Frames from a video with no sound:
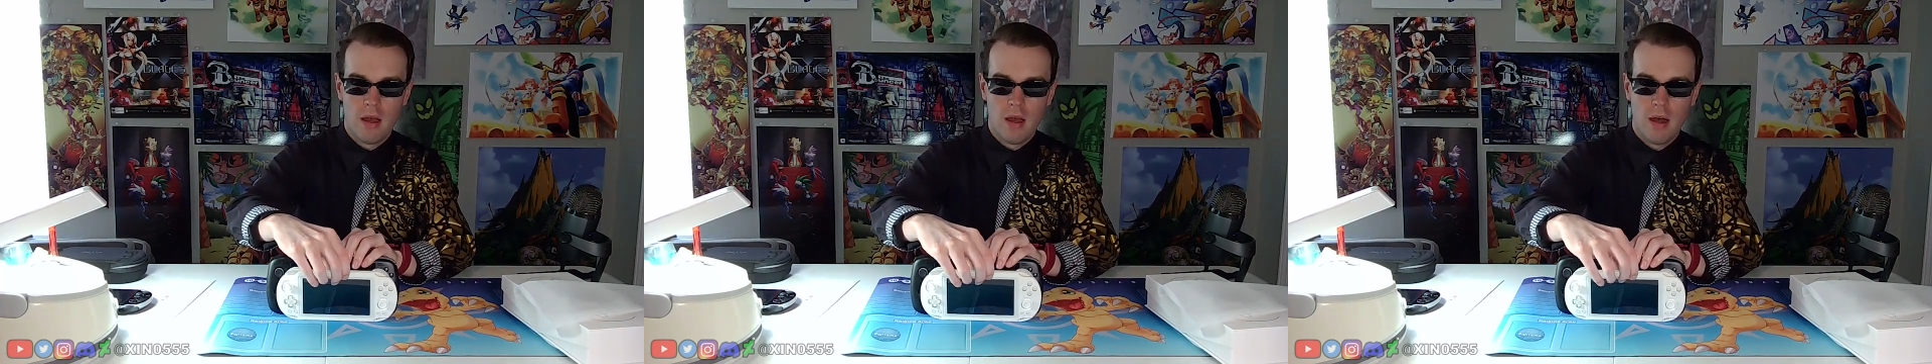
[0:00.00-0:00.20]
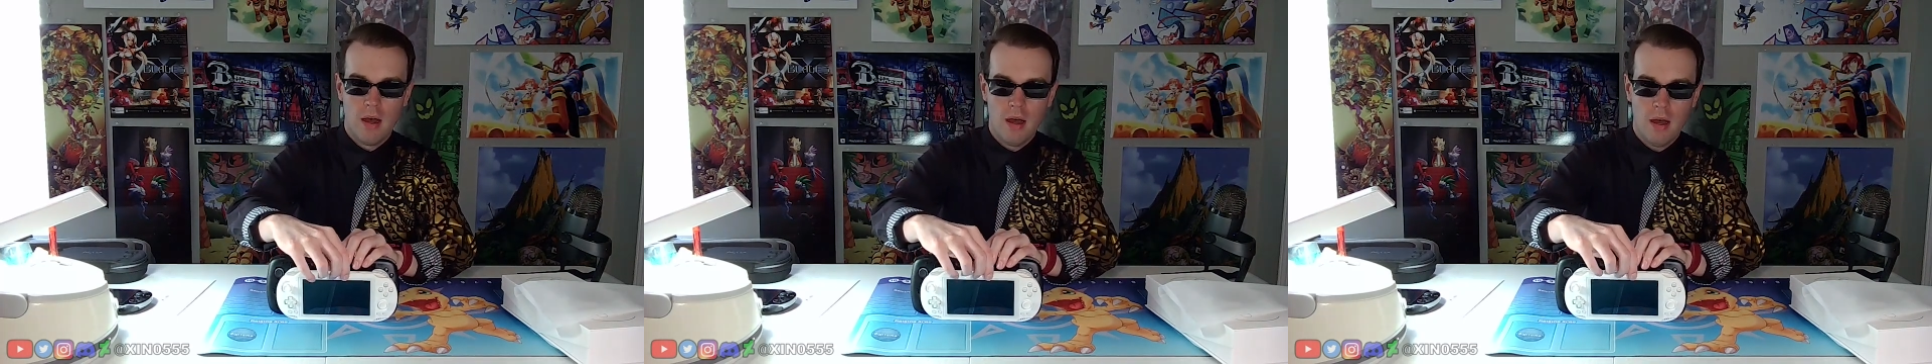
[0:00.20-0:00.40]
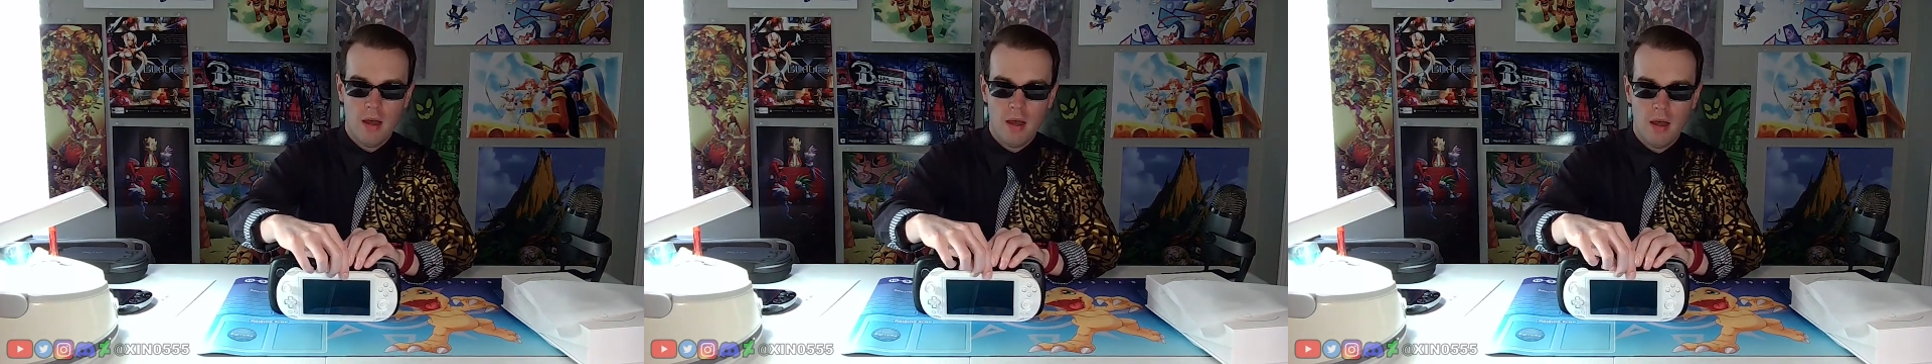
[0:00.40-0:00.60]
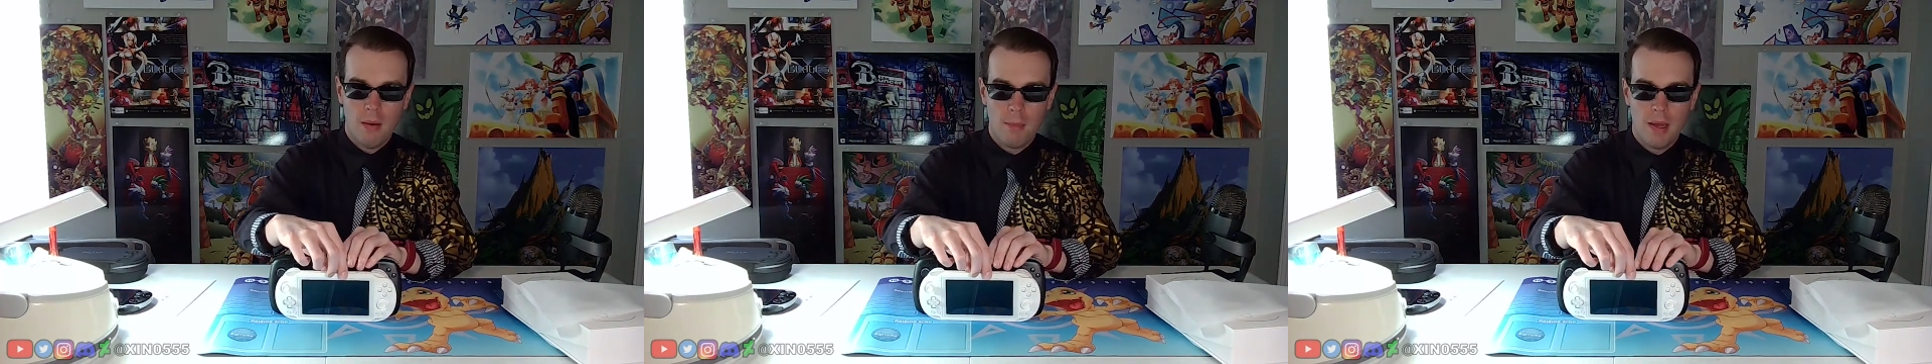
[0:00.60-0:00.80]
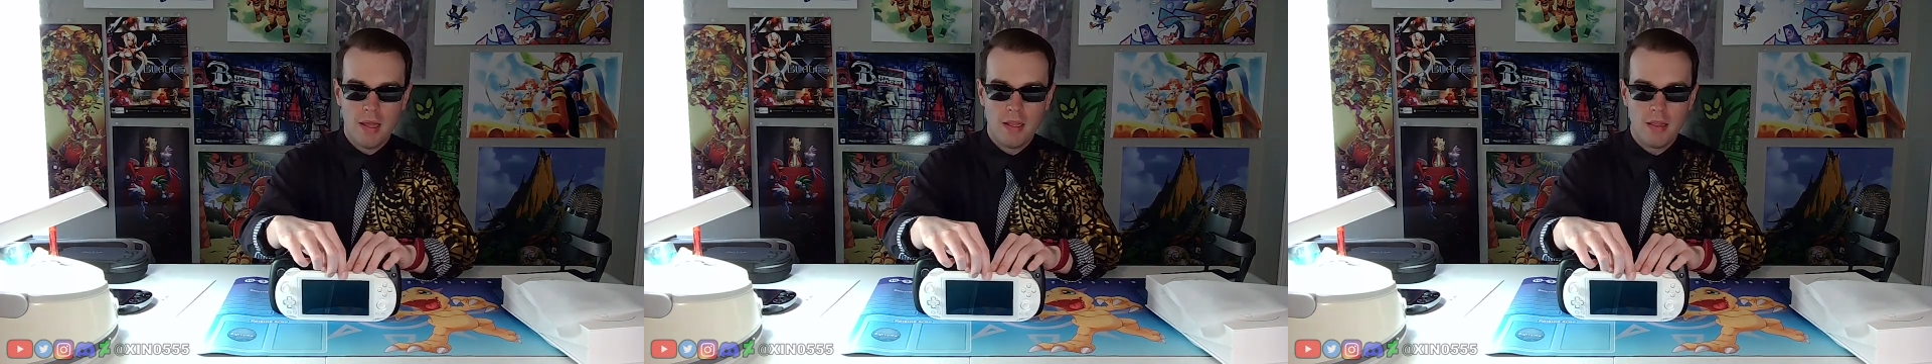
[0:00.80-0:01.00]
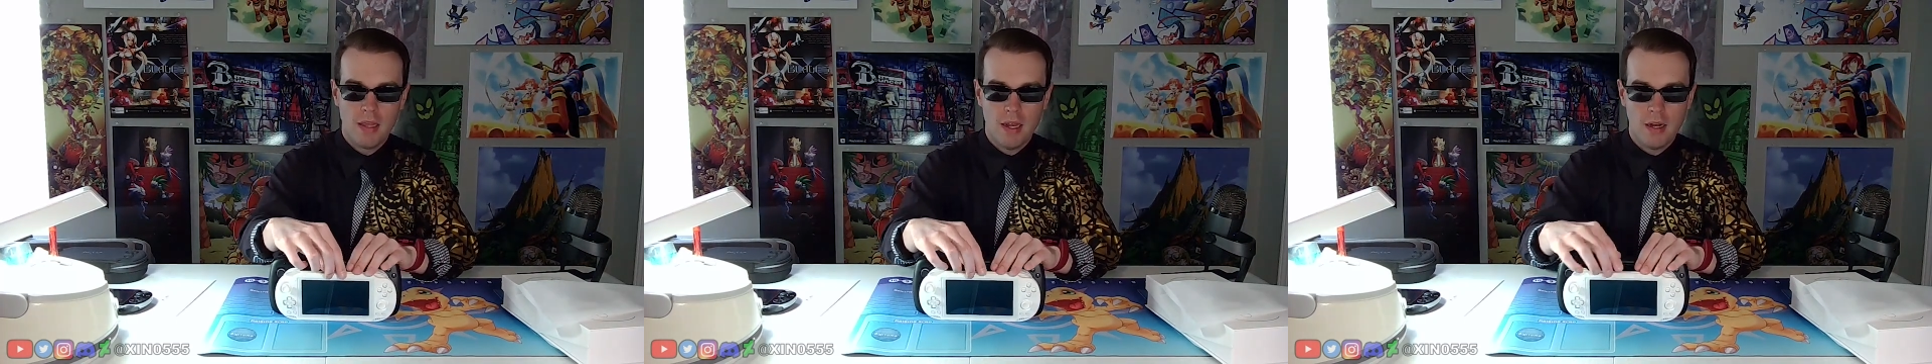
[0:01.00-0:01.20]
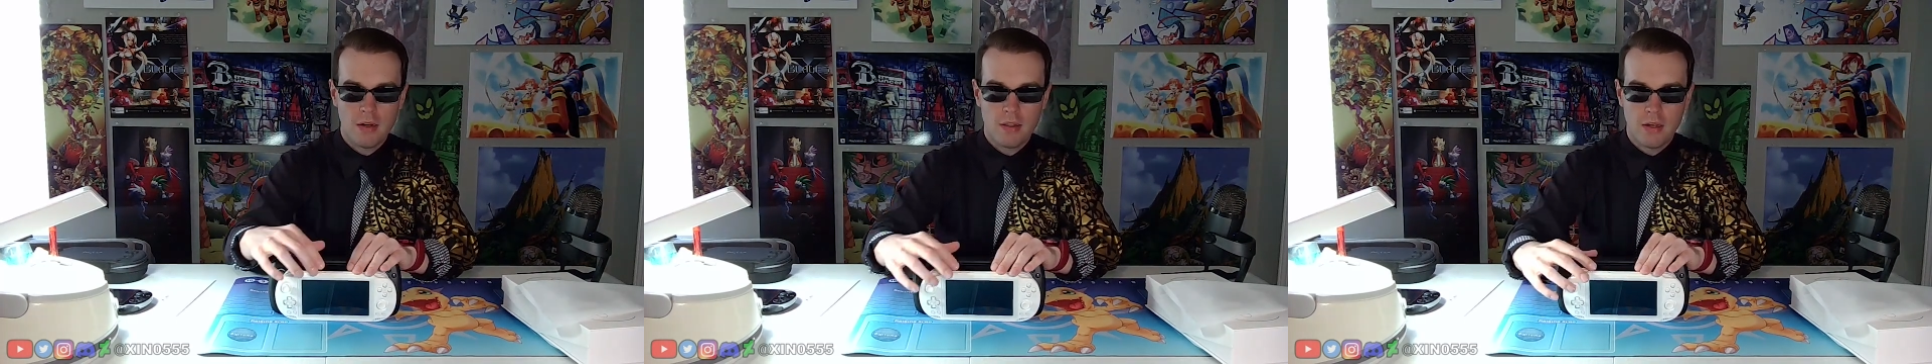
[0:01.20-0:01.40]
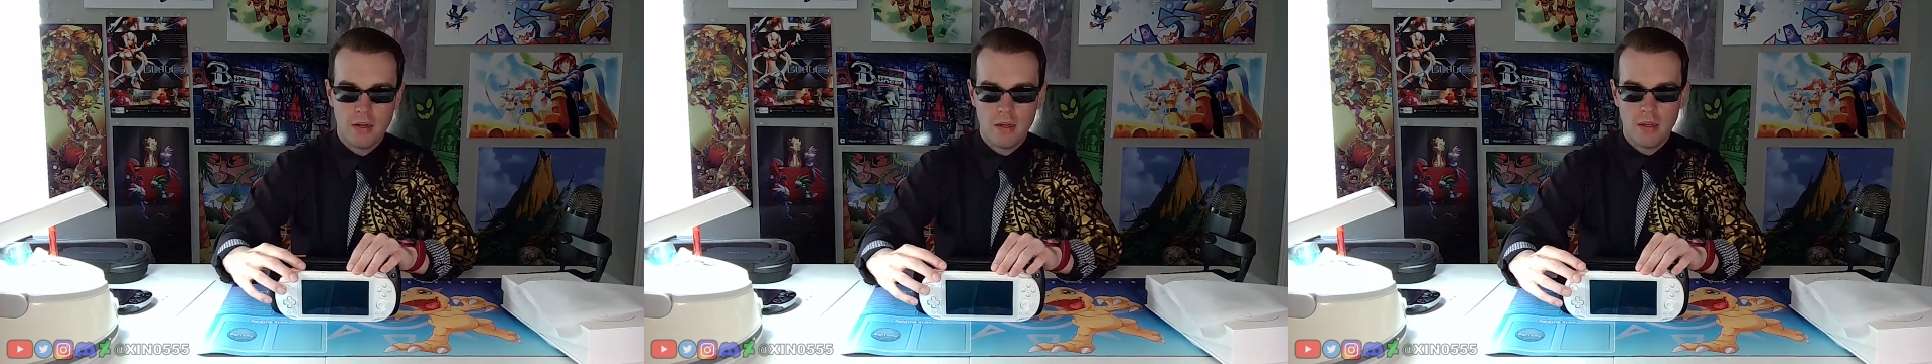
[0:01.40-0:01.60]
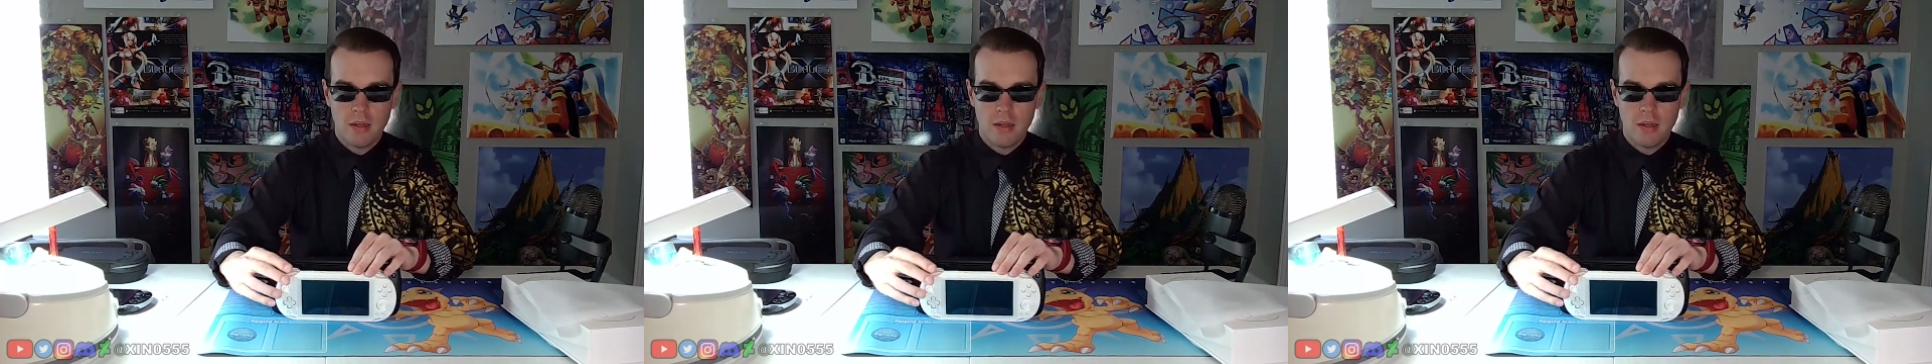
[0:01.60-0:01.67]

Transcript: And there you